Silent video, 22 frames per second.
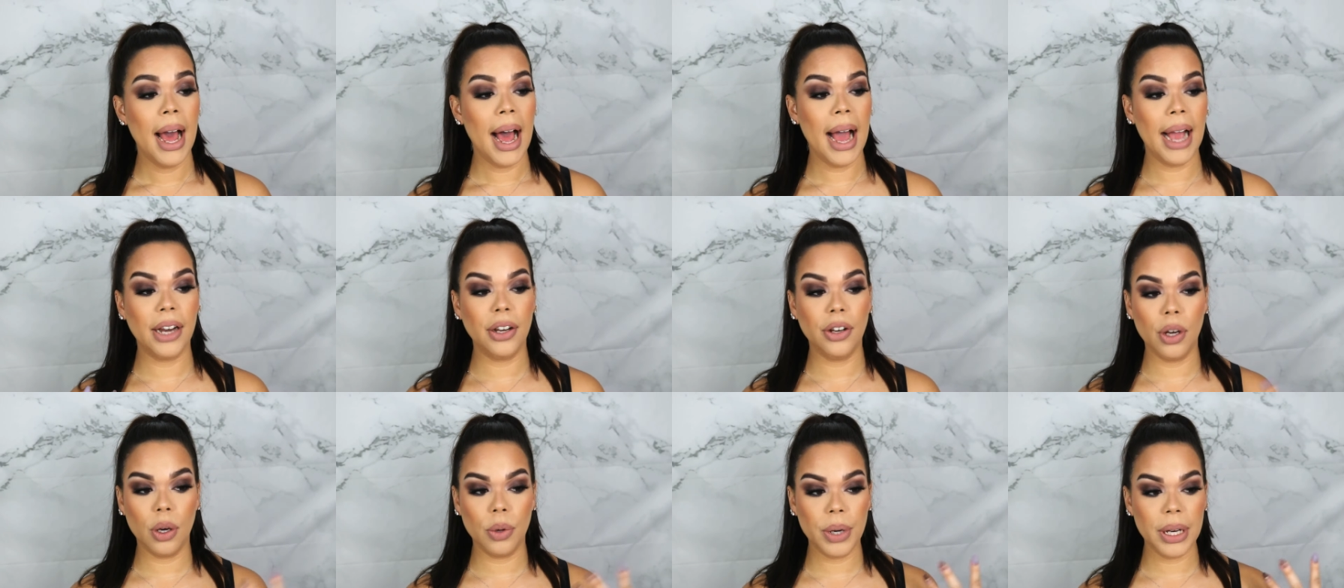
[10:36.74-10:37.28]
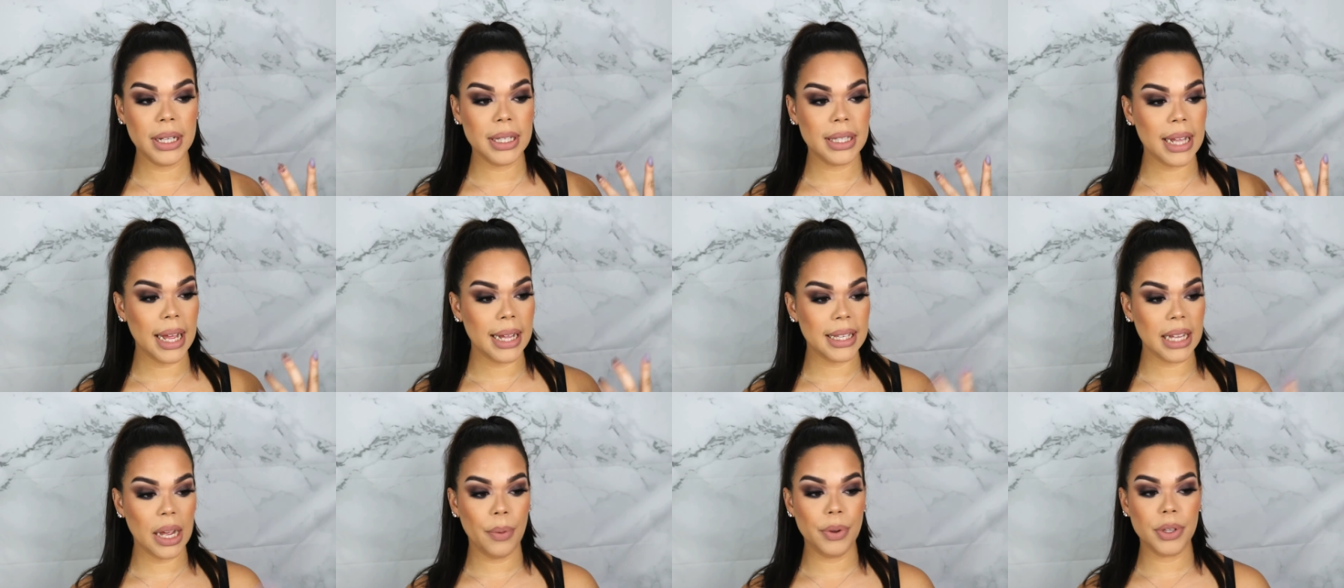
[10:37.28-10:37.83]
I noticed
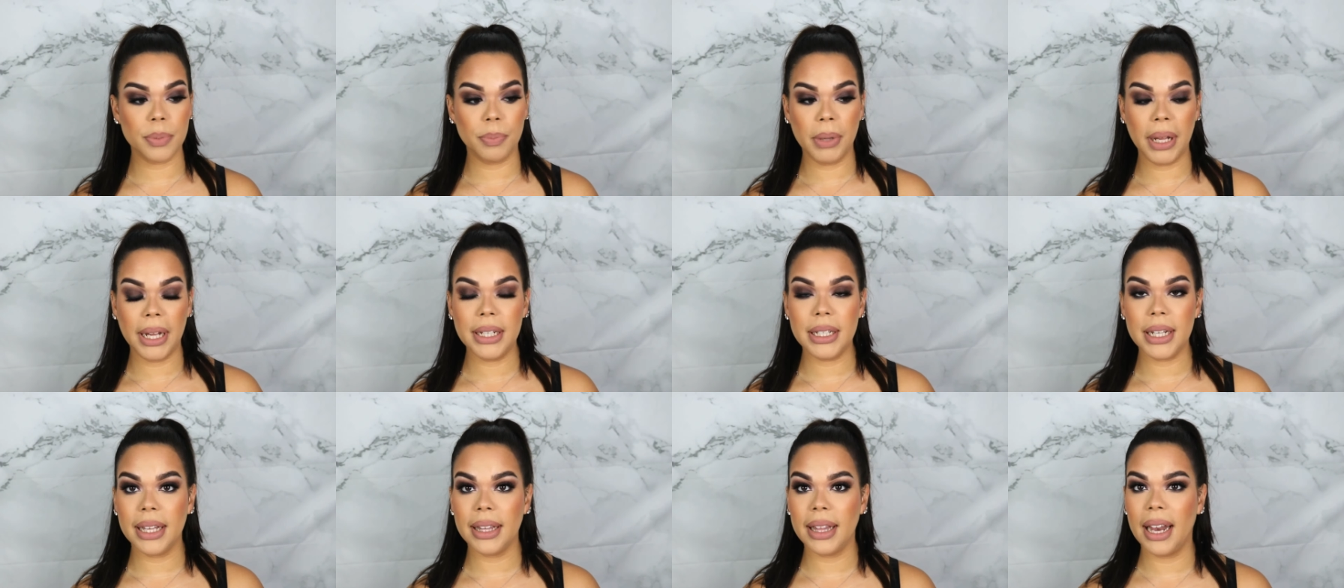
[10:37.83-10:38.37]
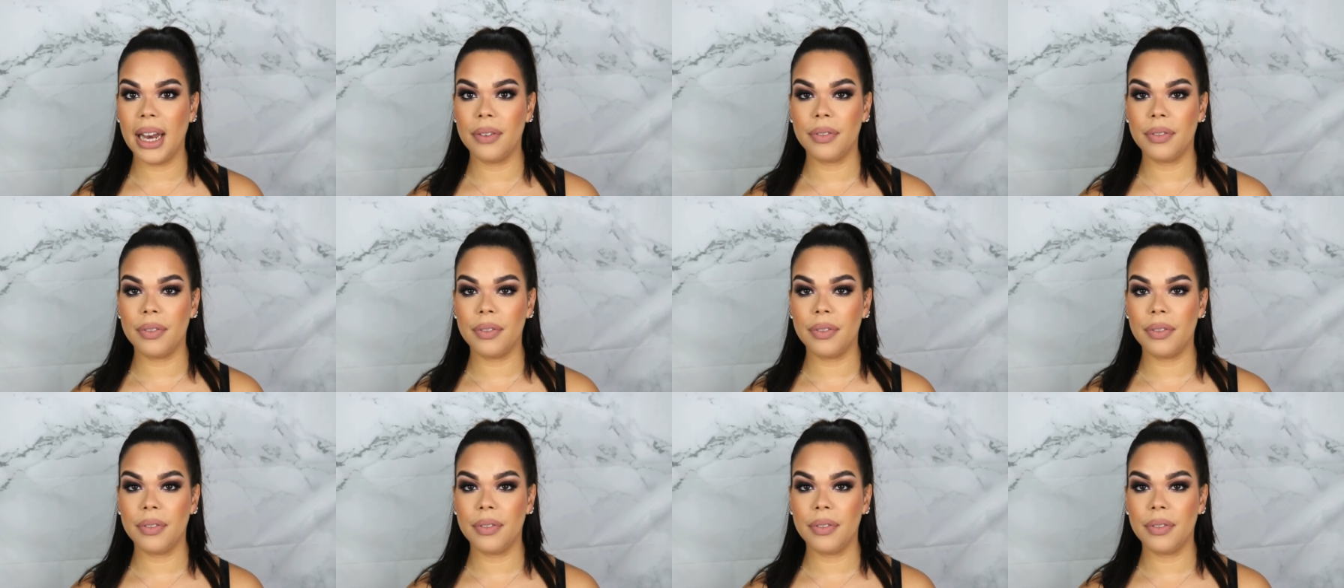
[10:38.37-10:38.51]
as I was blending that